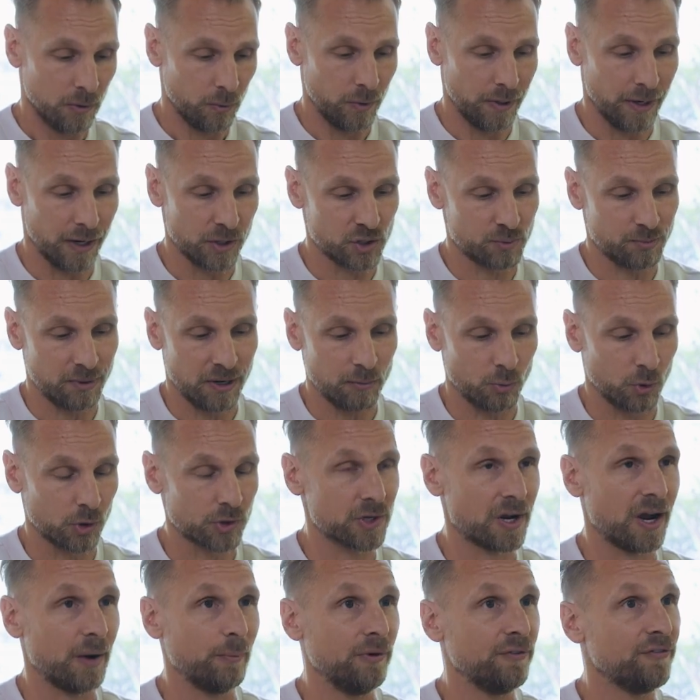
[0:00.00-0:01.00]
We got to spend more
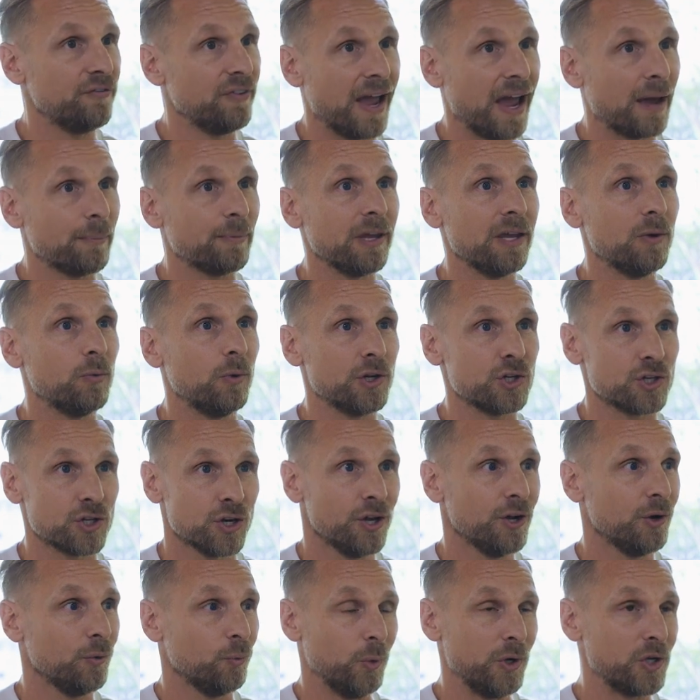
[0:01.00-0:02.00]
time with family,
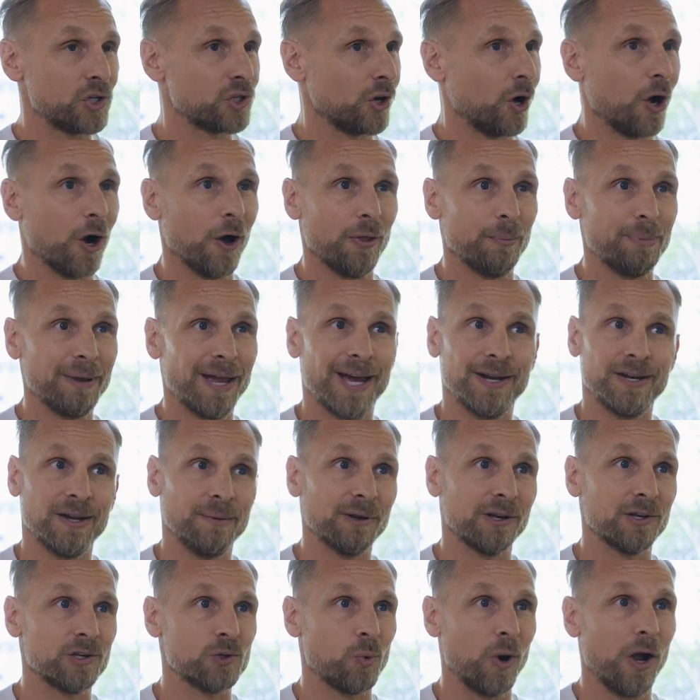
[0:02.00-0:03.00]
which we saw in the
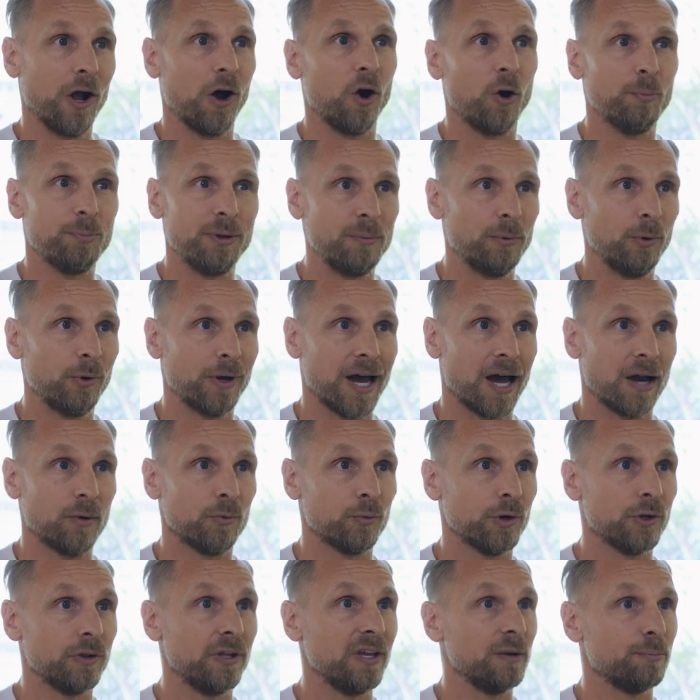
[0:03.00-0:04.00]
pandemic as well. People got
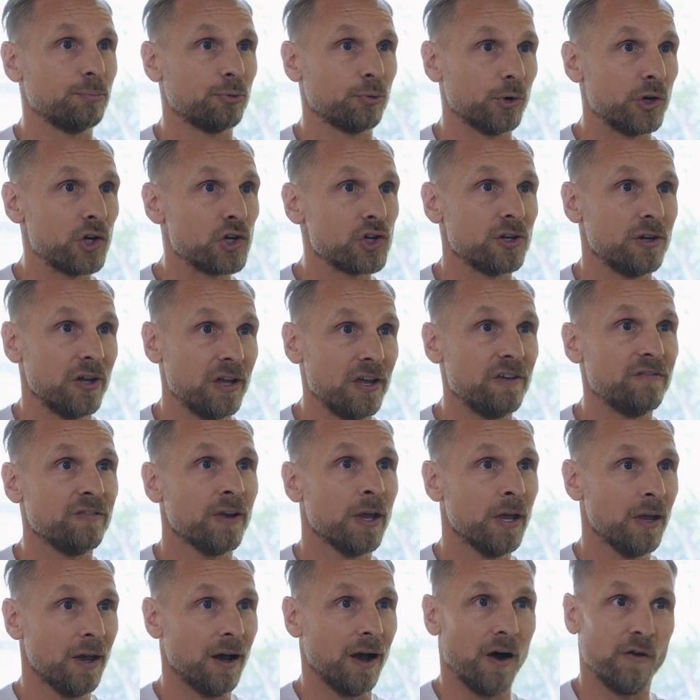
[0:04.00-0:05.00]
really
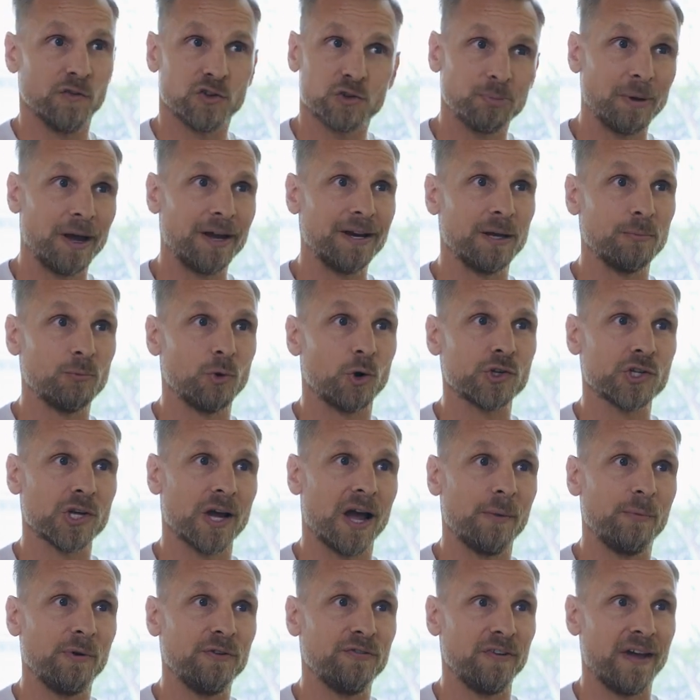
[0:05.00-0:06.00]
appreciative of spending more
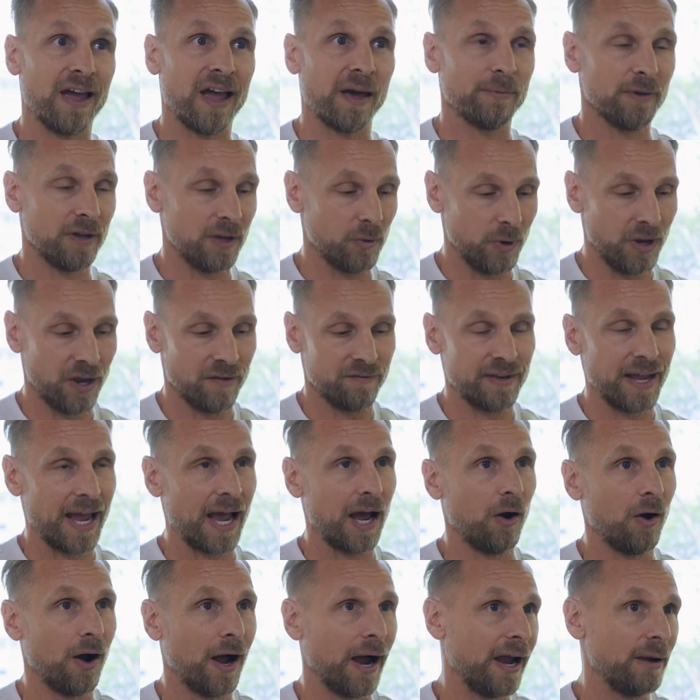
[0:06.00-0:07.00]
time with family. We have
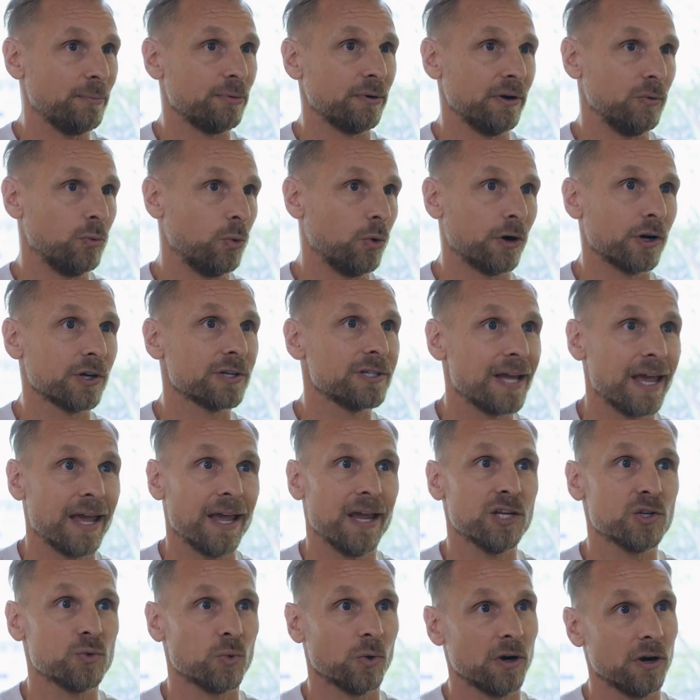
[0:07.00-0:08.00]
now hybrid work
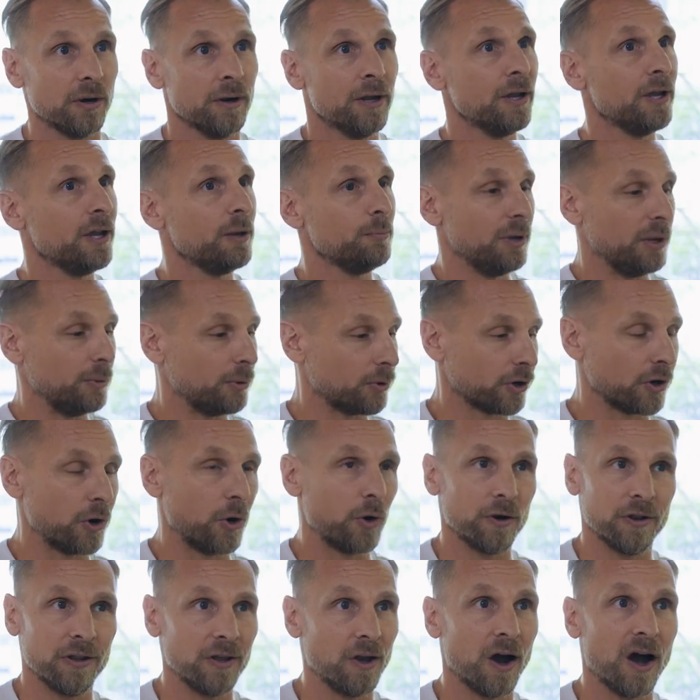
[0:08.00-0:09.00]
days where people are
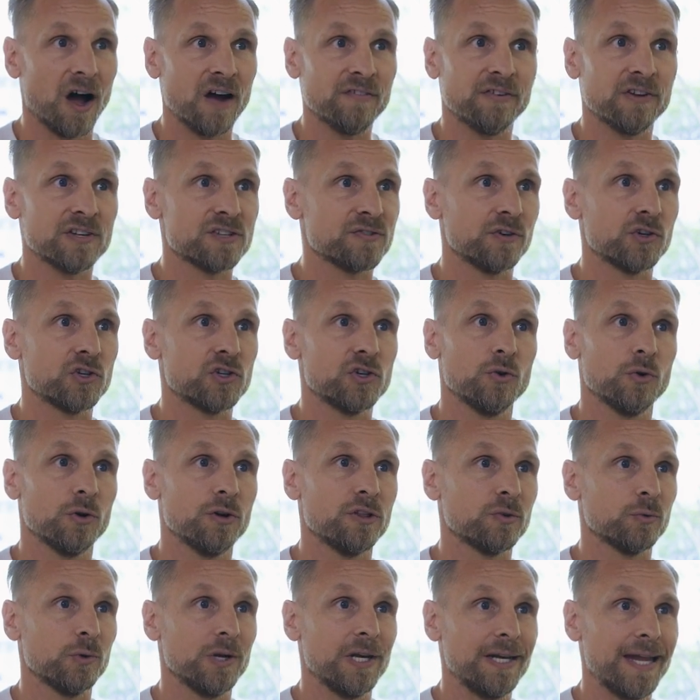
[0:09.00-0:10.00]
going to the office for two
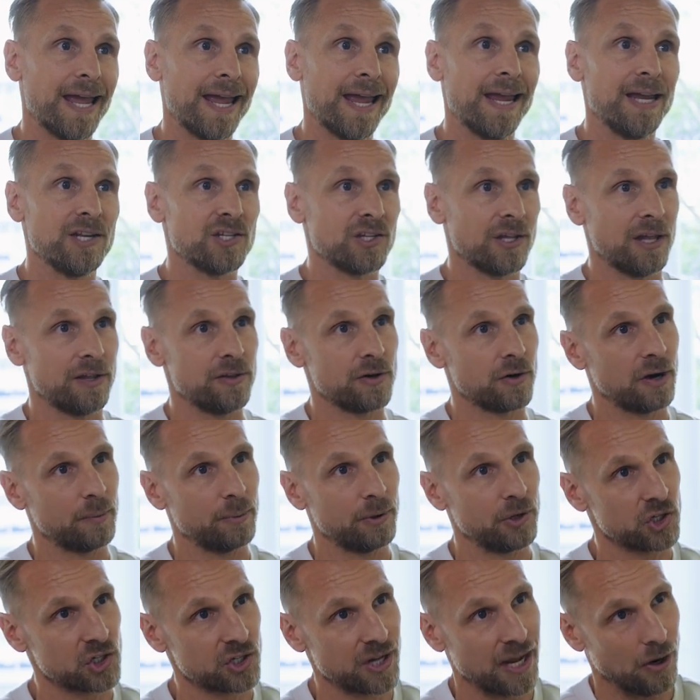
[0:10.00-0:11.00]
or three days and then they're
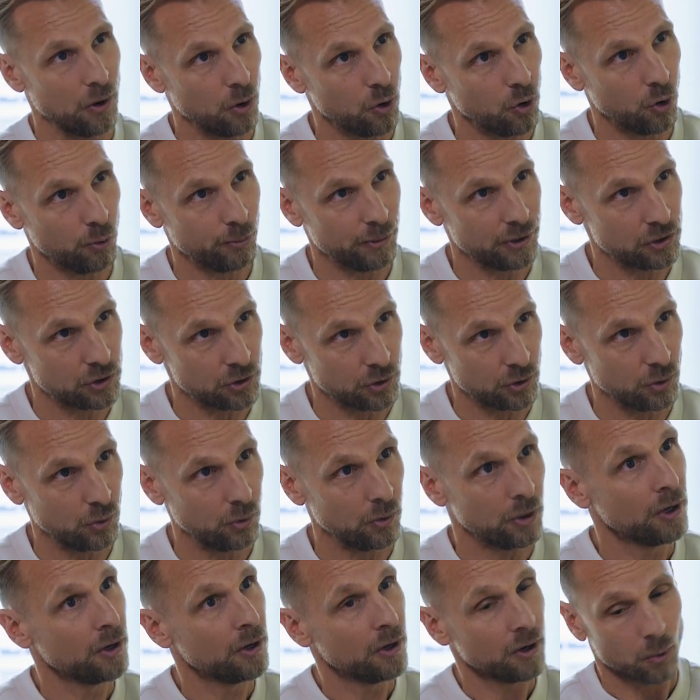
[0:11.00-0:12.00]
able to stay home and
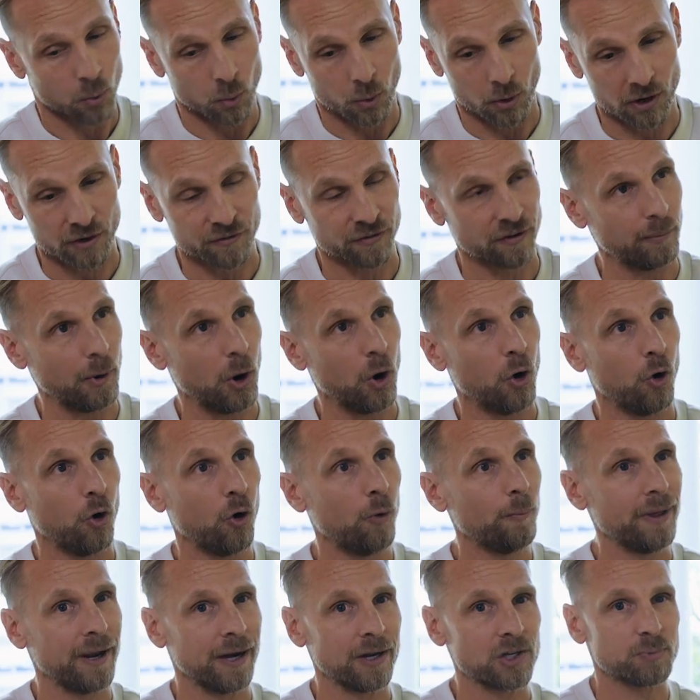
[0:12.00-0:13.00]
do work from
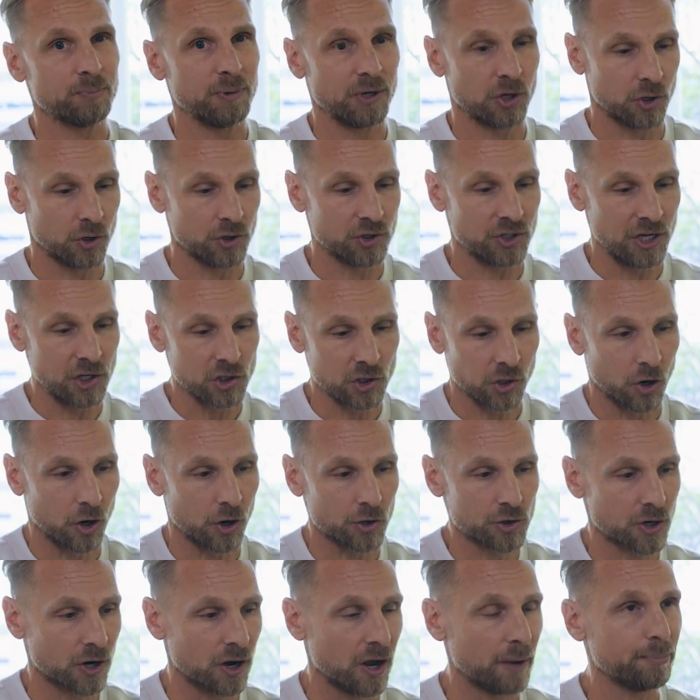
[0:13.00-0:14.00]
home. And it's because these
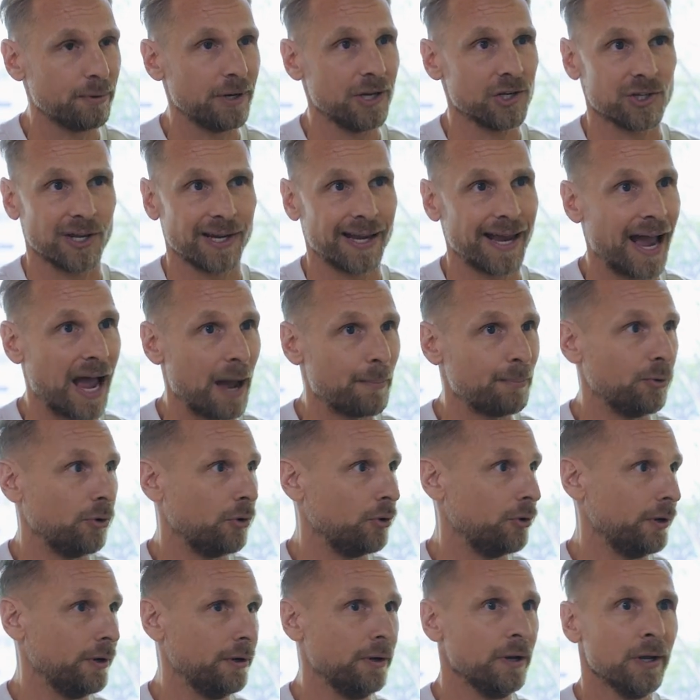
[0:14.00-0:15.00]
large companies like
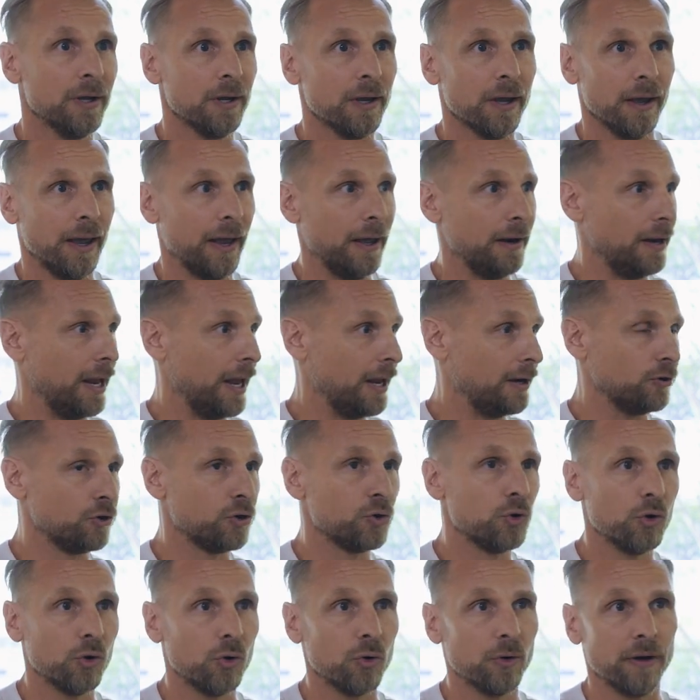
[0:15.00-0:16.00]
Apple and, and, and
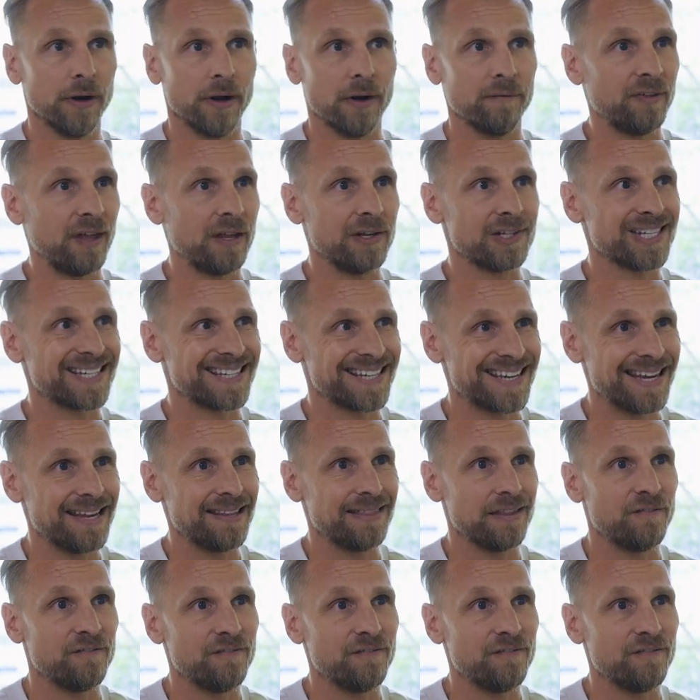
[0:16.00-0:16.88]
Google and they see the